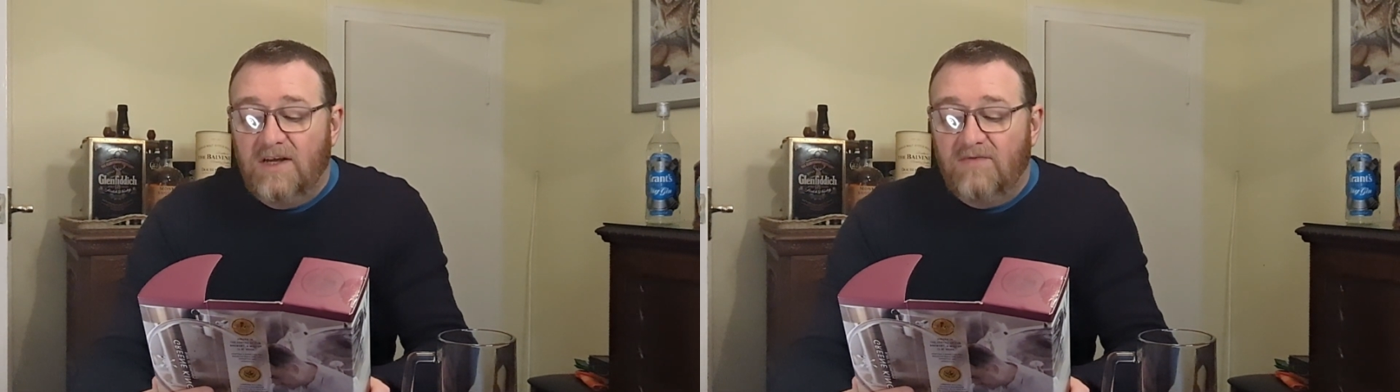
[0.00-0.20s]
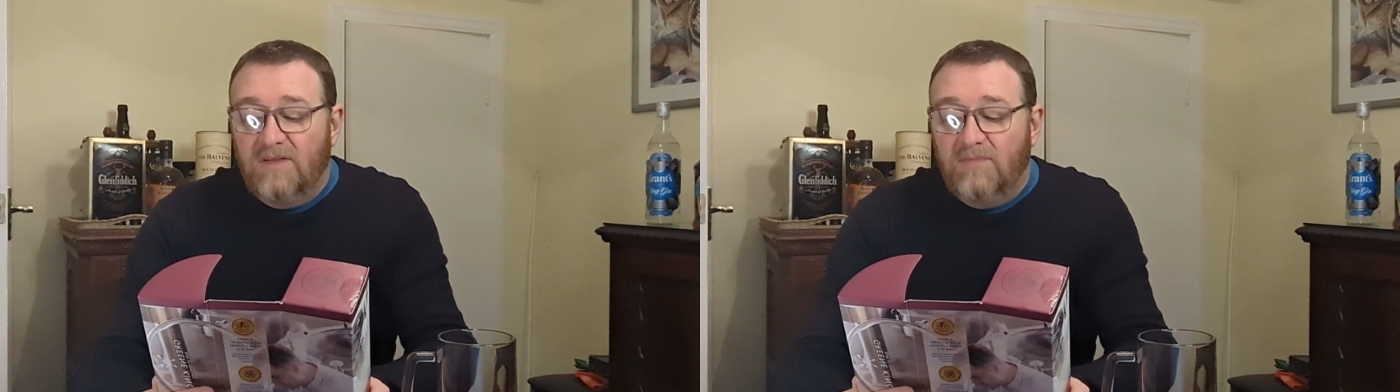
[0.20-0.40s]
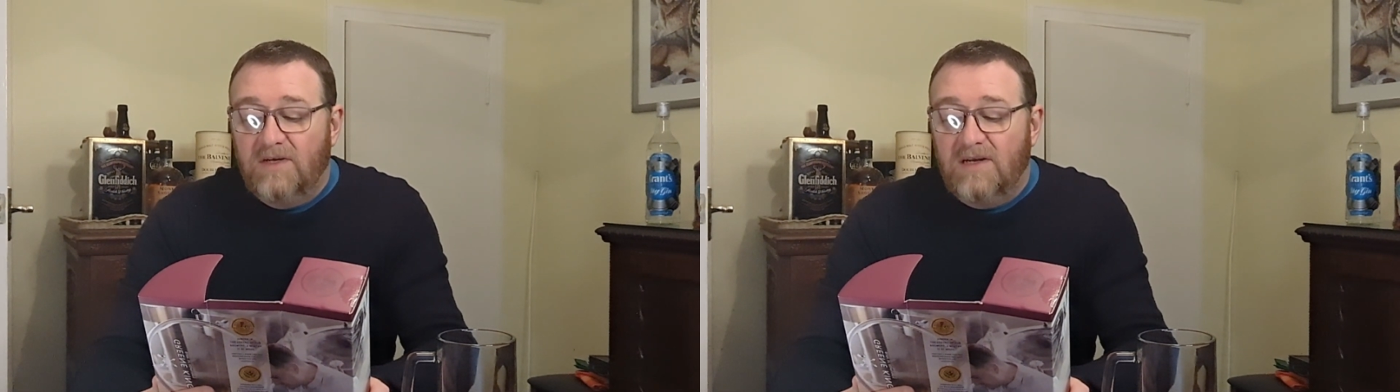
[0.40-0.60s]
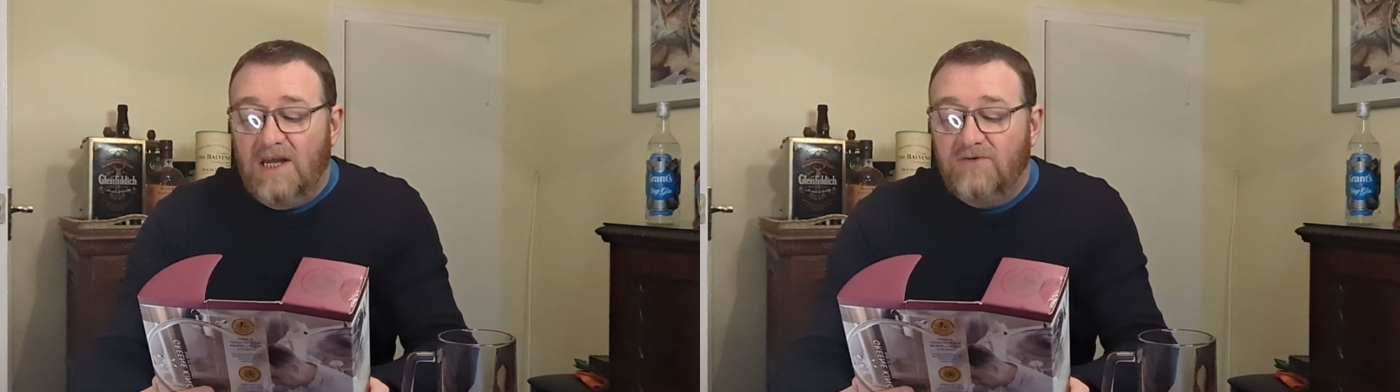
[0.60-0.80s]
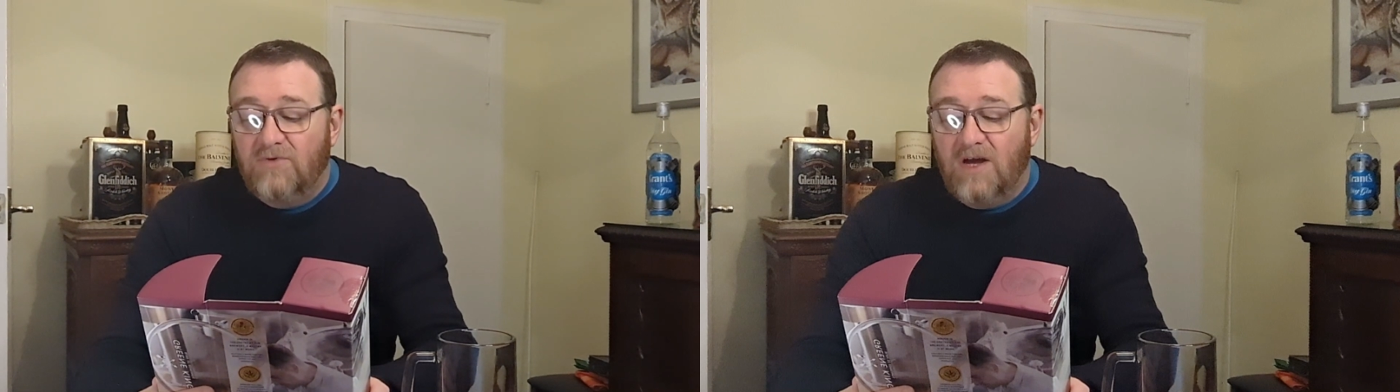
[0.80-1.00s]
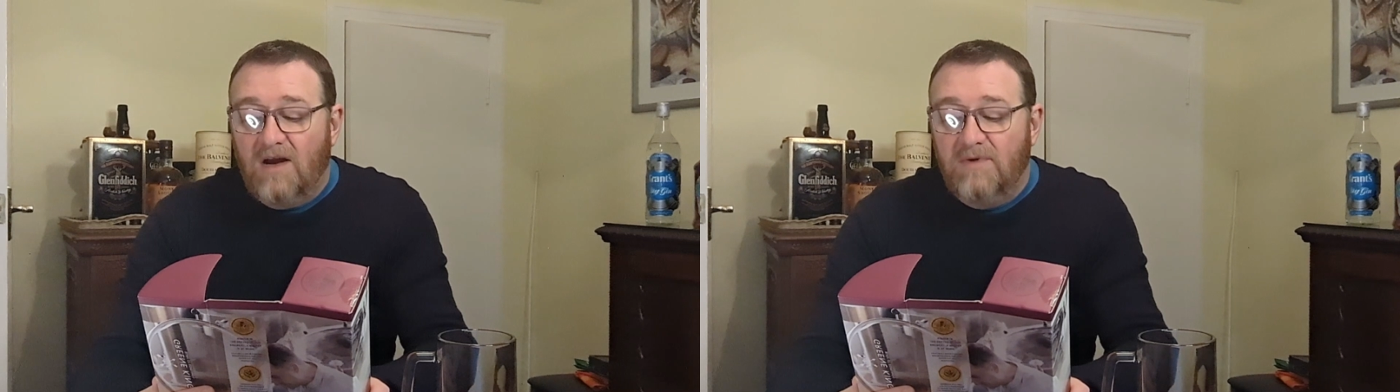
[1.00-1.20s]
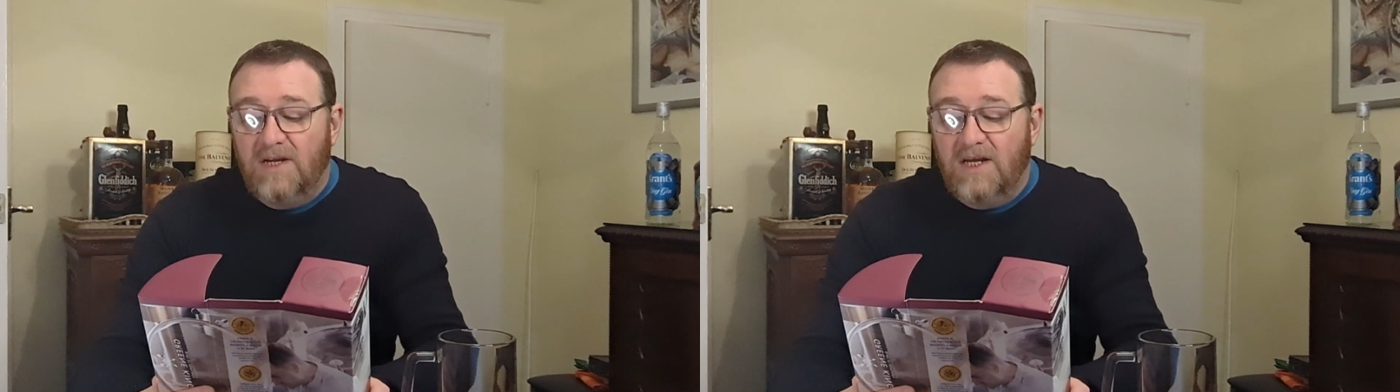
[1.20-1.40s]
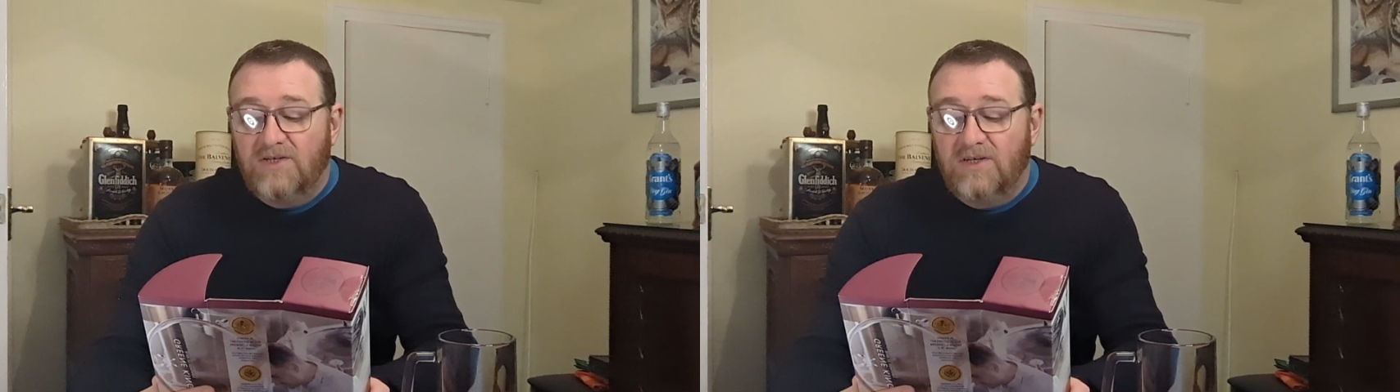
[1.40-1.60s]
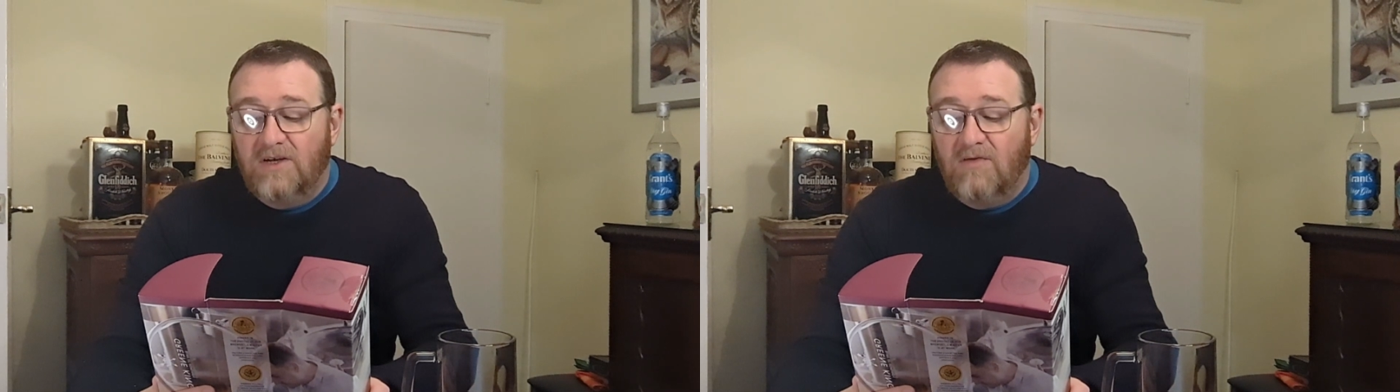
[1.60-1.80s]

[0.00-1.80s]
giving the beer natural carbonation,